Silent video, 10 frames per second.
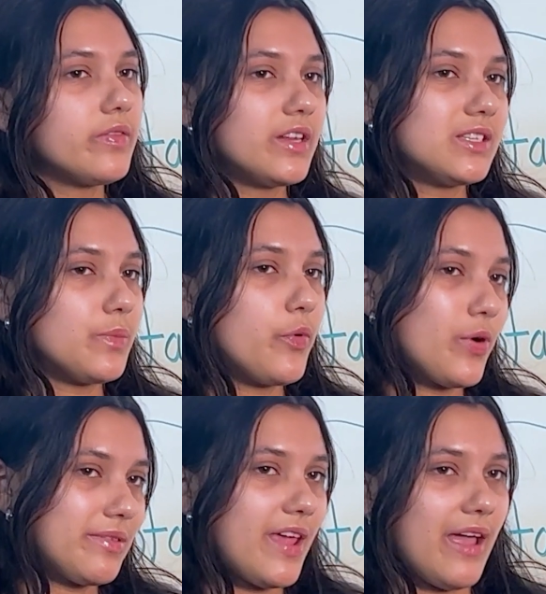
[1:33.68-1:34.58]
then it's a
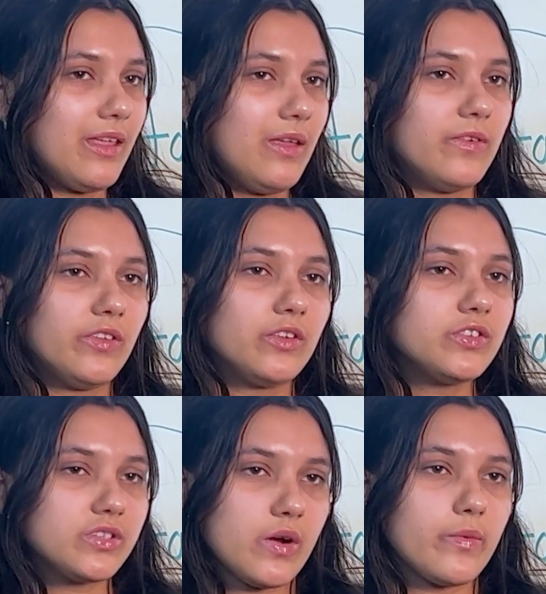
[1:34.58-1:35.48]
port tack. If it's on
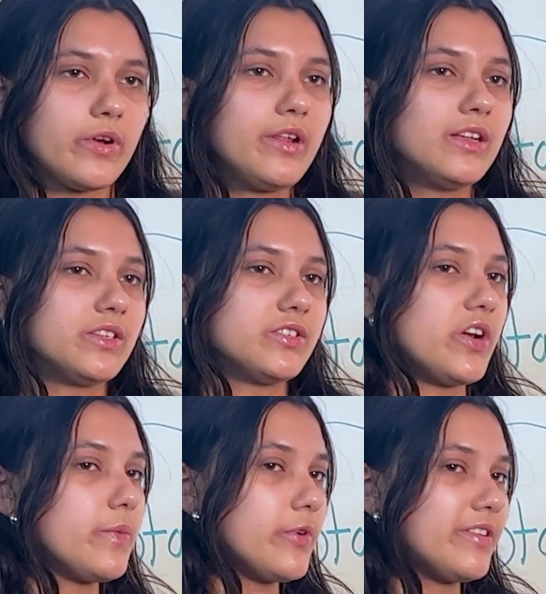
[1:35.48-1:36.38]
starboard, it's a
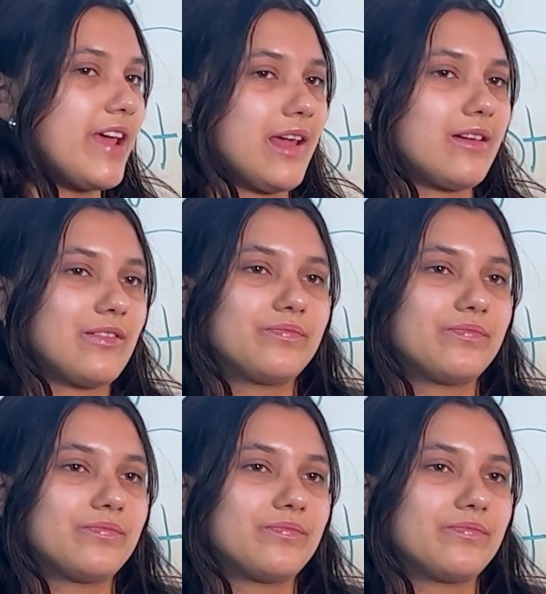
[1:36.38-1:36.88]
starboard tack.